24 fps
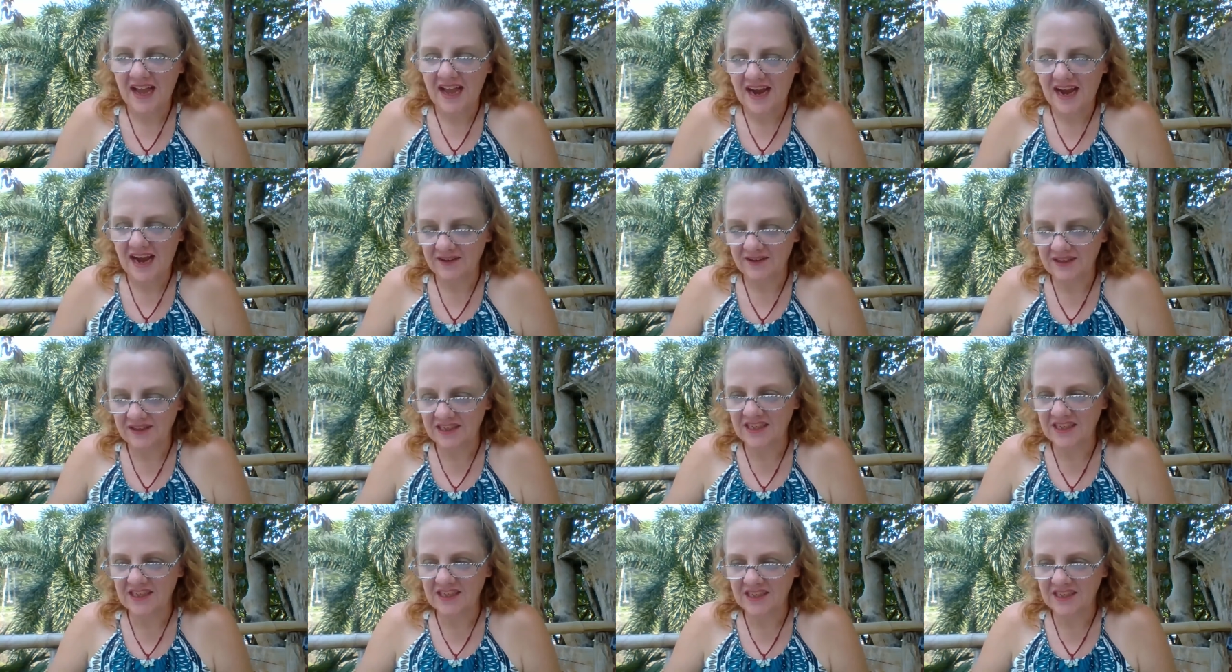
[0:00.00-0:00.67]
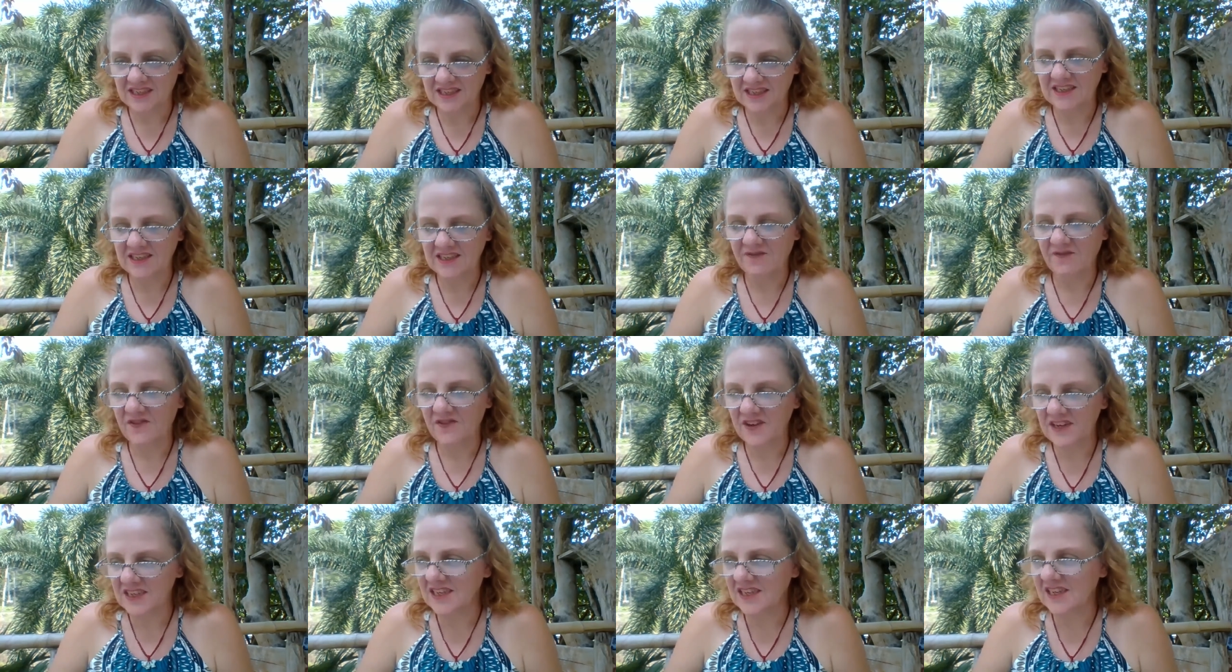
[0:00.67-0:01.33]
how
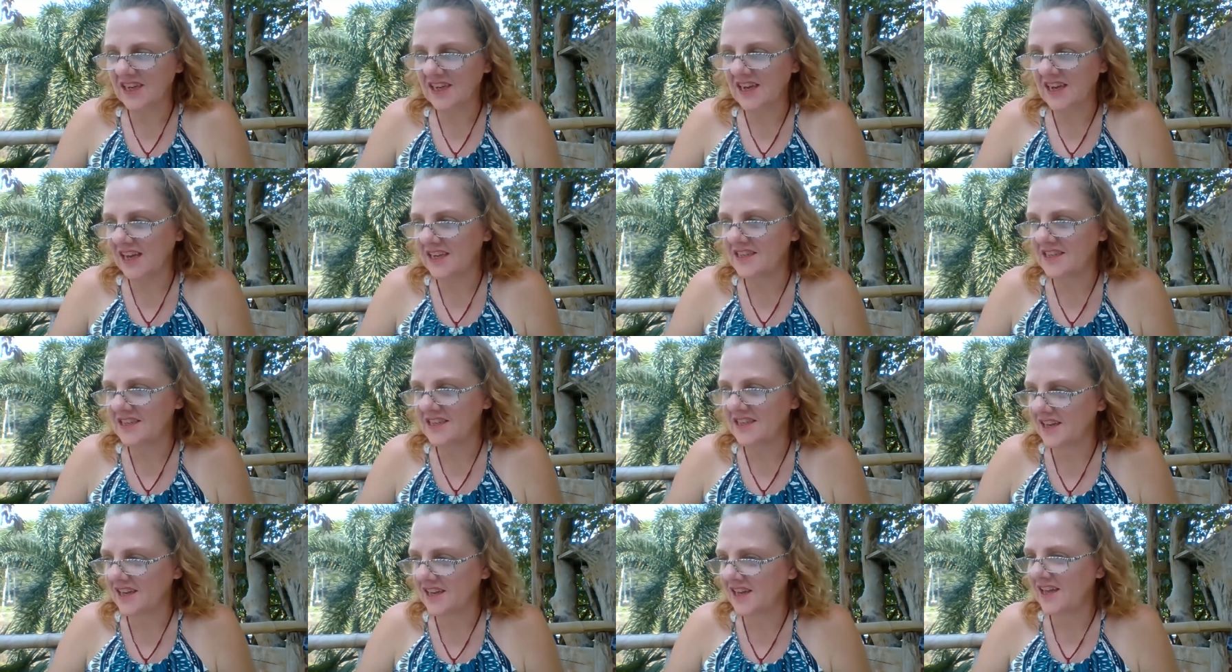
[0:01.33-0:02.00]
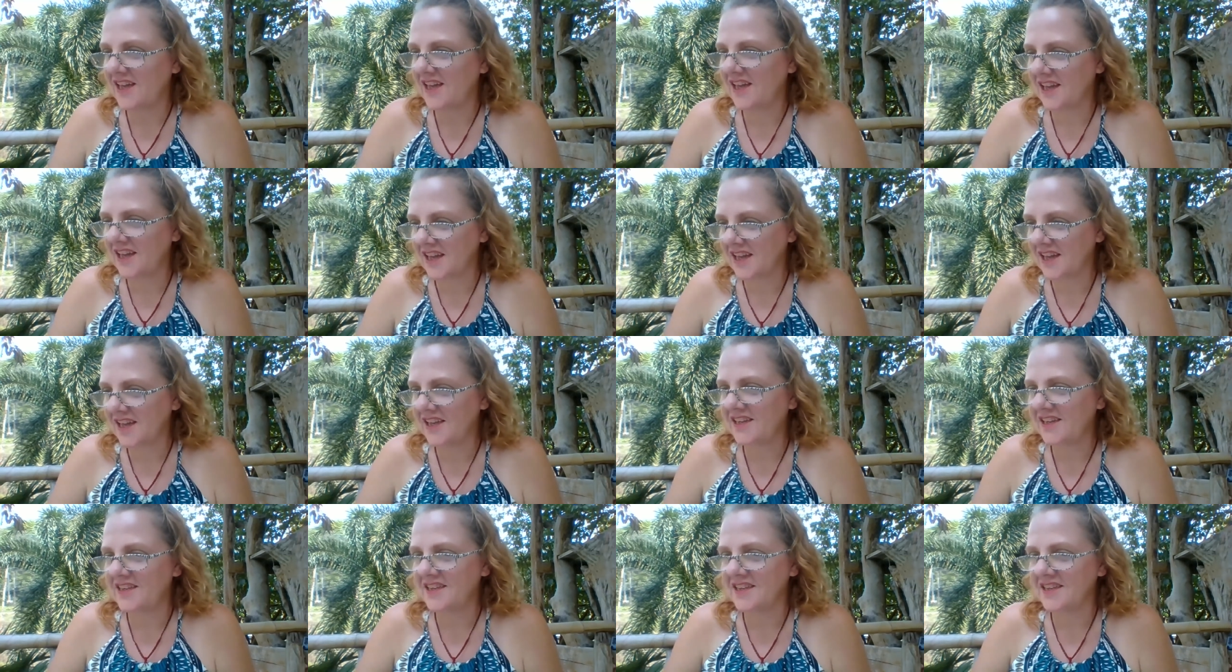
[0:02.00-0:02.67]
sophisticated it
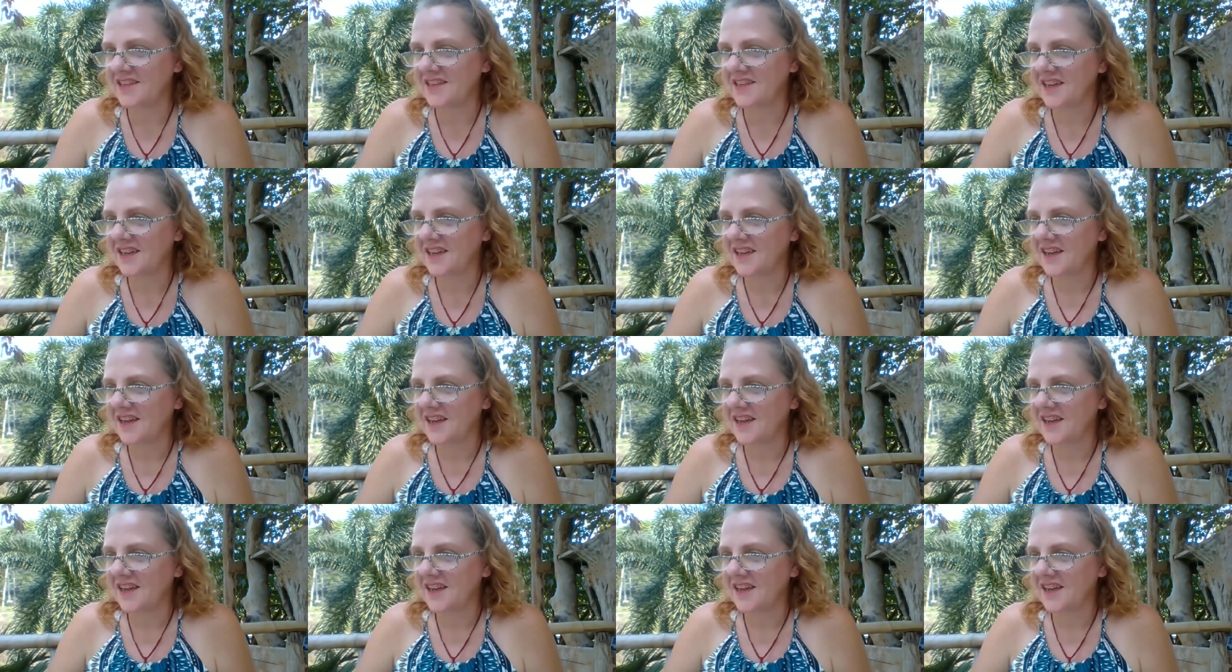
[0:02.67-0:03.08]
is